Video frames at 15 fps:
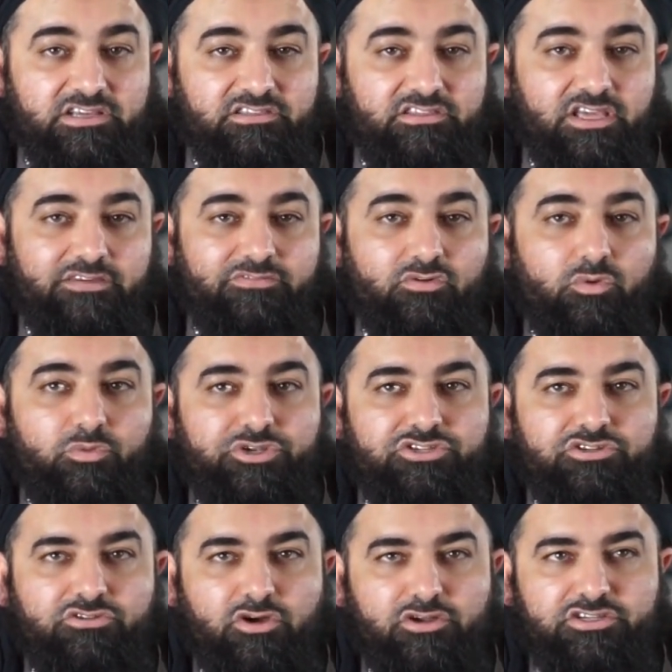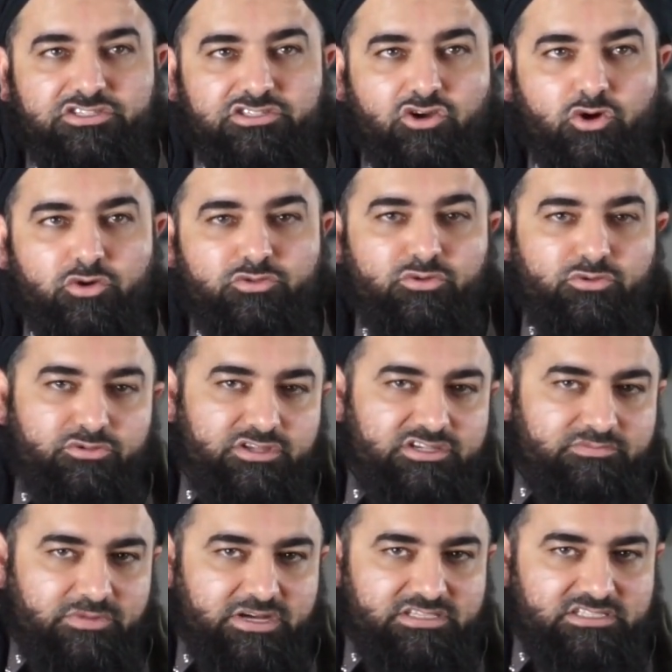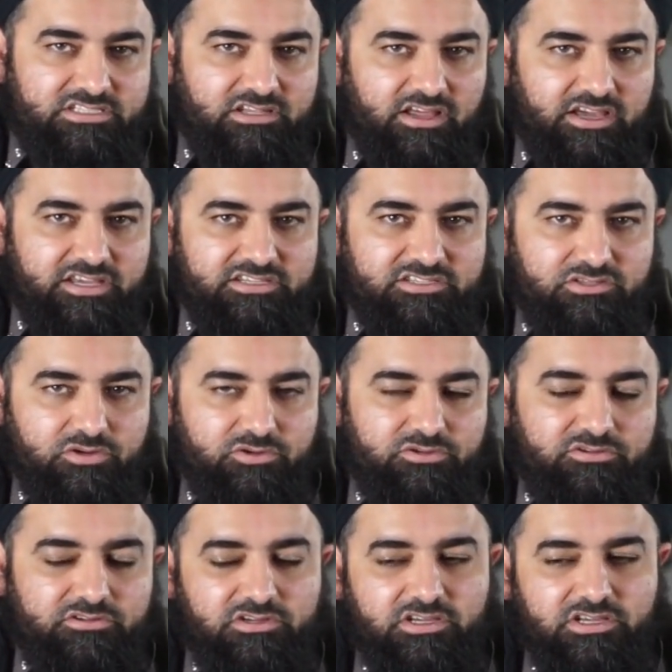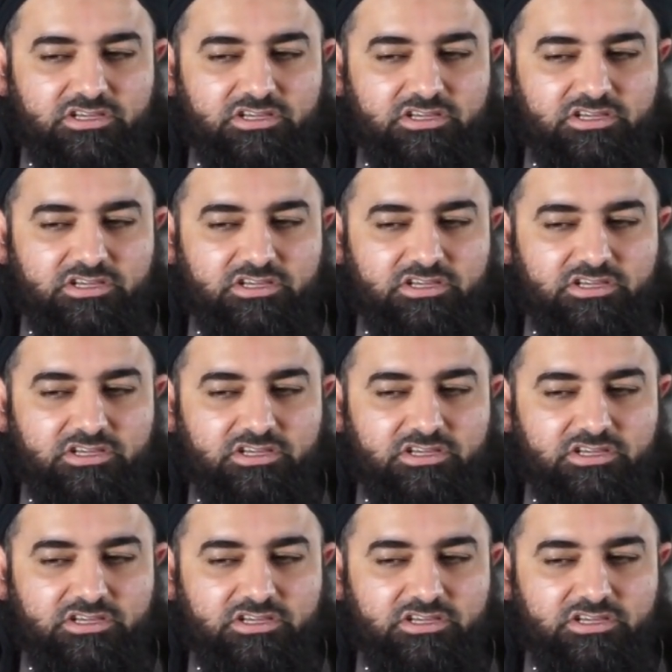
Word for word: Therefore, we should not just go through these months like as though